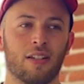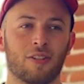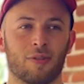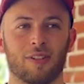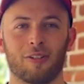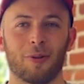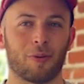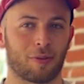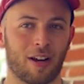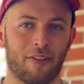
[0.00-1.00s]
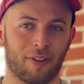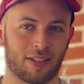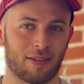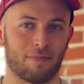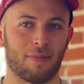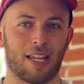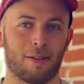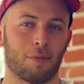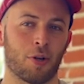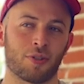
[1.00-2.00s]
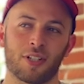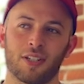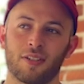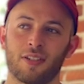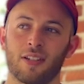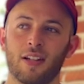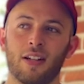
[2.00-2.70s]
do a little bit with graphics and making posters.